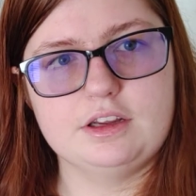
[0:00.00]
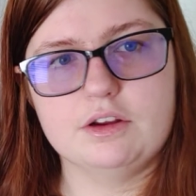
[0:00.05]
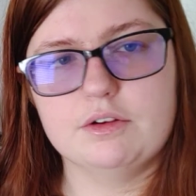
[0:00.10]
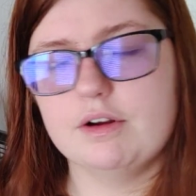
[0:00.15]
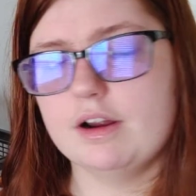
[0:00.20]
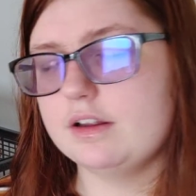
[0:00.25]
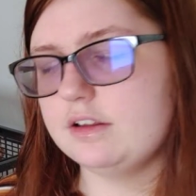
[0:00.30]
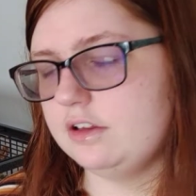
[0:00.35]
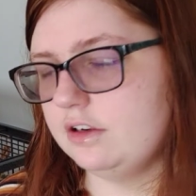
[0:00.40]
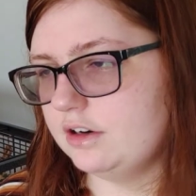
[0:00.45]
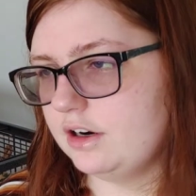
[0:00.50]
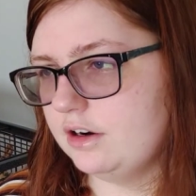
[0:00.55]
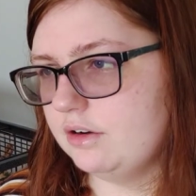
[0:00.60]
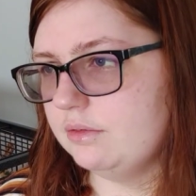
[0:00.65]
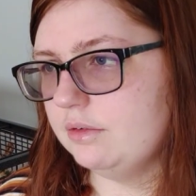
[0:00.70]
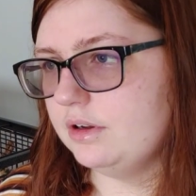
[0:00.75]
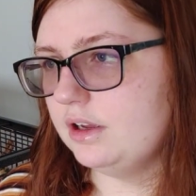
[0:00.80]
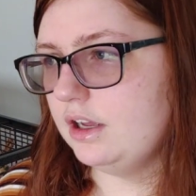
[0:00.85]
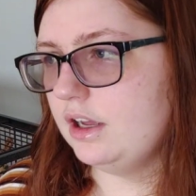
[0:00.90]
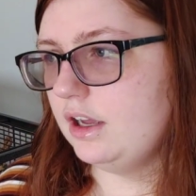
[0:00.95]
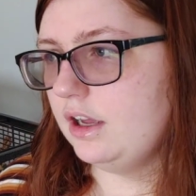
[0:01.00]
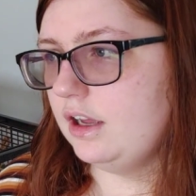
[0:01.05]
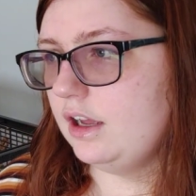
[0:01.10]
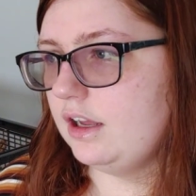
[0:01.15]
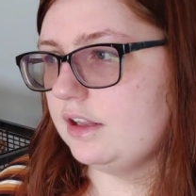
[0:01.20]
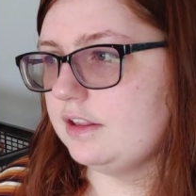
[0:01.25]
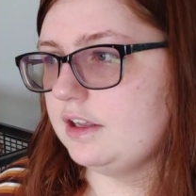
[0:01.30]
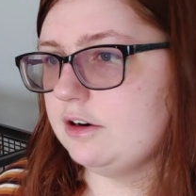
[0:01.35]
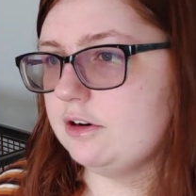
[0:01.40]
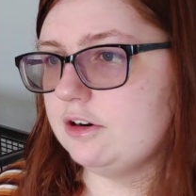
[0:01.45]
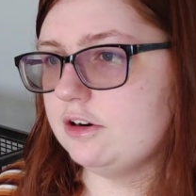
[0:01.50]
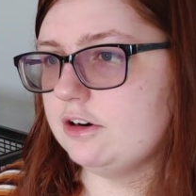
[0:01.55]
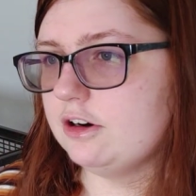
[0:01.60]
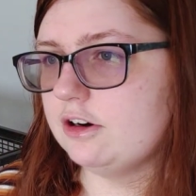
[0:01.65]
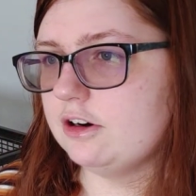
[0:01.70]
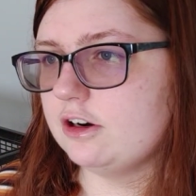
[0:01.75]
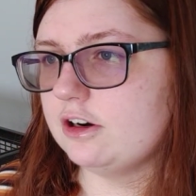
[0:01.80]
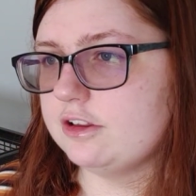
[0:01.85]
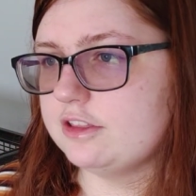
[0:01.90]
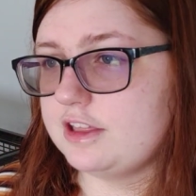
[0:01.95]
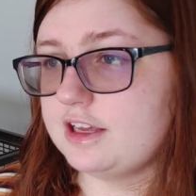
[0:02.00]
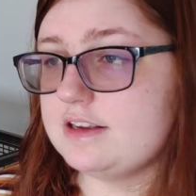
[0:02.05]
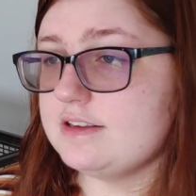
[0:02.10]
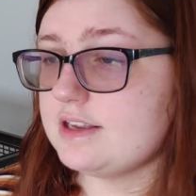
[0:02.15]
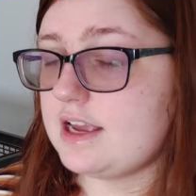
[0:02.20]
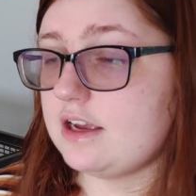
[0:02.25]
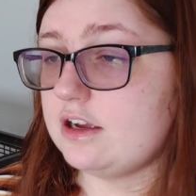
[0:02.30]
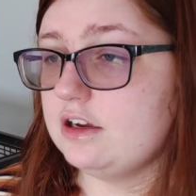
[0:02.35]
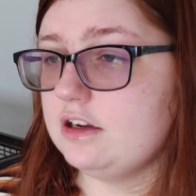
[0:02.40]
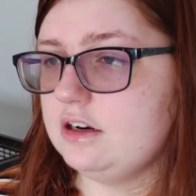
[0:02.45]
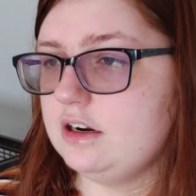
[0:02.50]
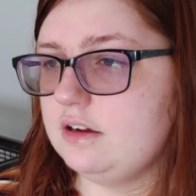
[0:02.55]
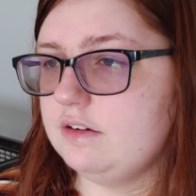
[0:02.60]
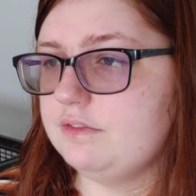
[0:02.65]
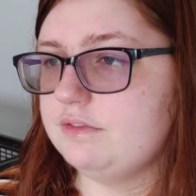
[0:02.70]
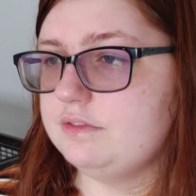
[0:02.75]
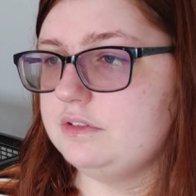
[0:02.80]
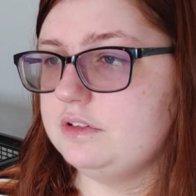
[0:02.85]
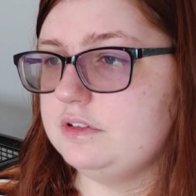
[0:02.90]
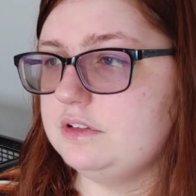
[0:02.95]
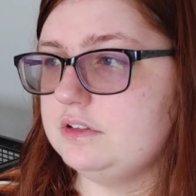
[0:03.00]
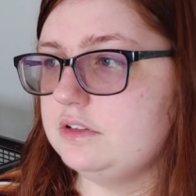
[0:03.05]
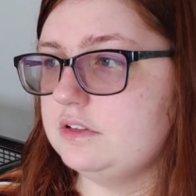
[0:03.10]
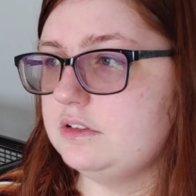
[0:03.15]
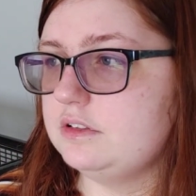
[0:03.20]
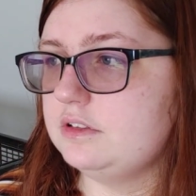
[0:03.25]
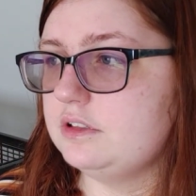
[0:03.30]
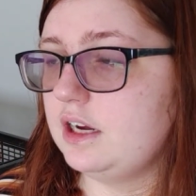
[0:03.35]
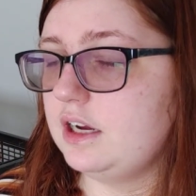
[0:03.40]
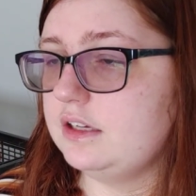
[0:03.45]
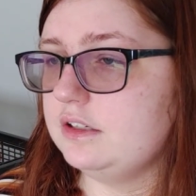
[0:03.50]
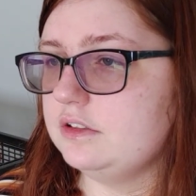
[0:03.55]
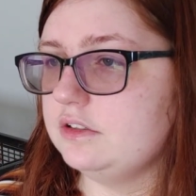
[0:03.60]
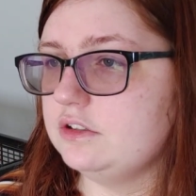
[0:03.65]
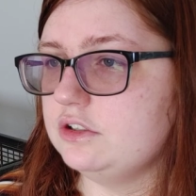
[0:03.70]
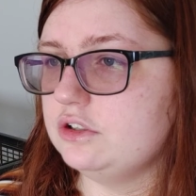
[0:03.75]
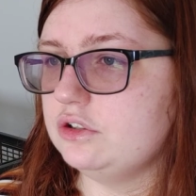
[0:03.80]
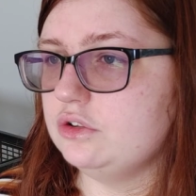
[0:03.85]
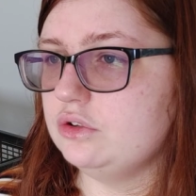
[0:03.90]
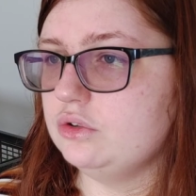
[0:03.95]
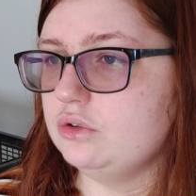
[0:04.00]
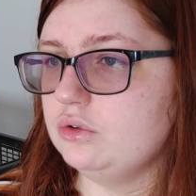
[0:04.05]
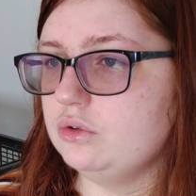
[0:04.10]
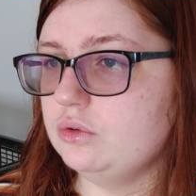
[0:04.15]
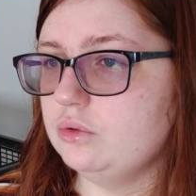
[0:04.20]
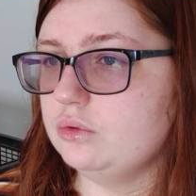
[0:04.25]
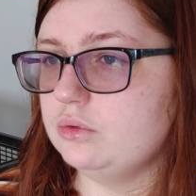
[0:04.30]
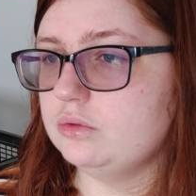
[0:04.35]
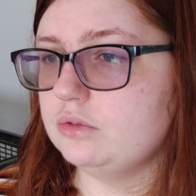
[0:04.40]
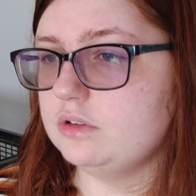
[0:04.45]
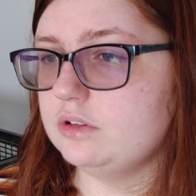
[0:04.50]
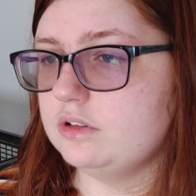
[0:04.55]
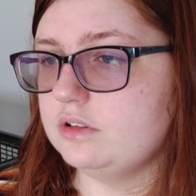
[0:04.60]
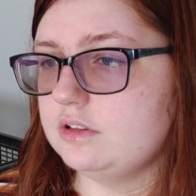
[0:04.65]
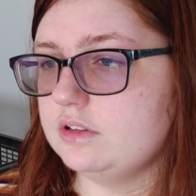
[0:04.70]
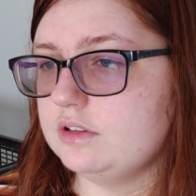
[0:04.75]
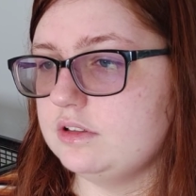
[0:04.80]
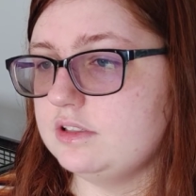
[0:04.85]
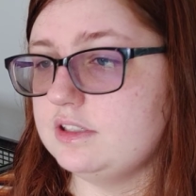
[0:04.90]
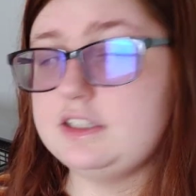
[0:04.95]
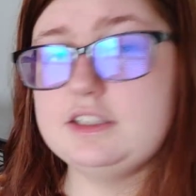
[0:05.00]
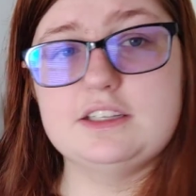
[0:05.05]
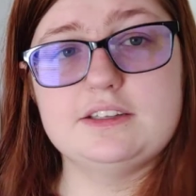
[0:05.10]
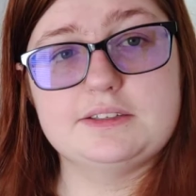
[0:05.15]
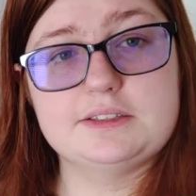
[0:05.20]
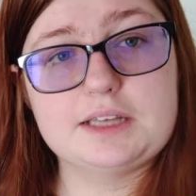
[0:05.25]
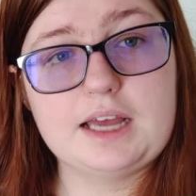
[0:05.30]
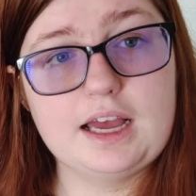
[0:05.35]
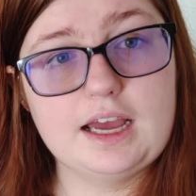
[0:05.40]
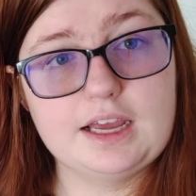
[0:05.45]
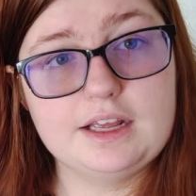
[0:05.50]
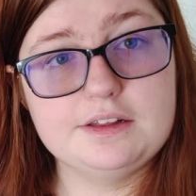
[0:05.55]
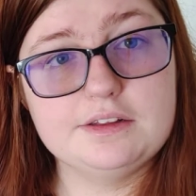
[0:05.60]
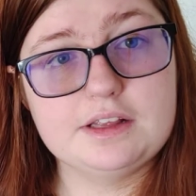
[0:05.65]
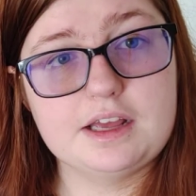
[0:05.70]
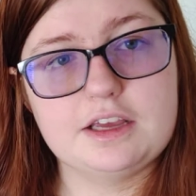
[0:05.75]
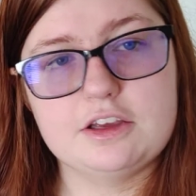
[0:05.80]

You're, you know there are things I could have done to see the signs.